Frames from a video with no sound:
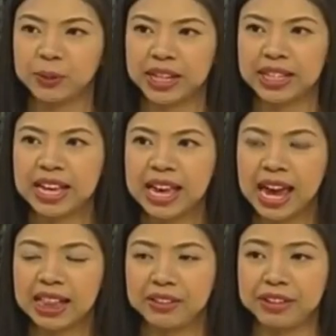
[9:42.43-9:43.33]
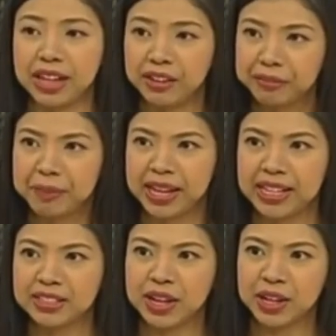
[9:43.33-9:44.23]
wherein I'll have enough
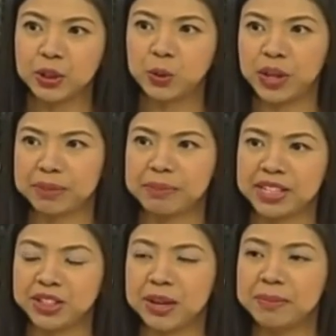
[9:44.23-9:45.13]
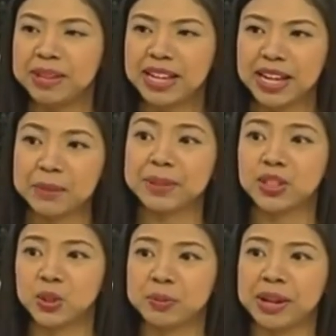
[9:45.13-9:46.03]
money so I could quit my job and
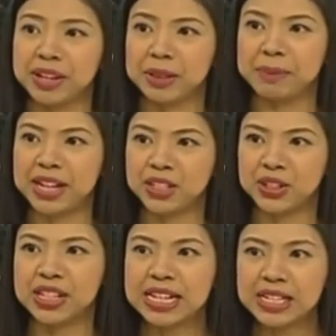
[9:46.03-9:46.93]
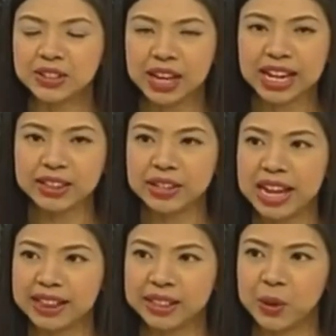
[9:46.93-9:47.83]
pursue my real passion. So I had to
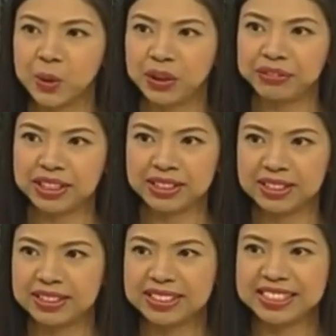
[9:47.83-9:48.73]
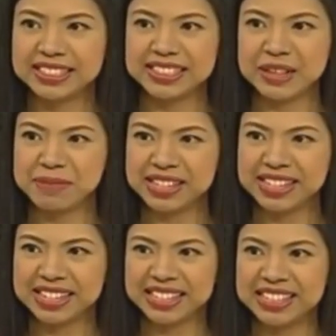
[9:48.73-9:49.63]
let go of the
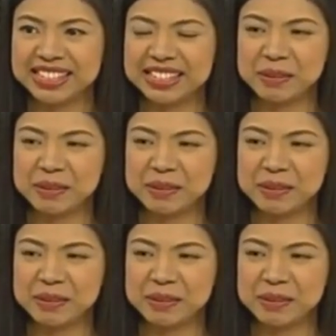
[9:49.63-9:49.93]
seemingly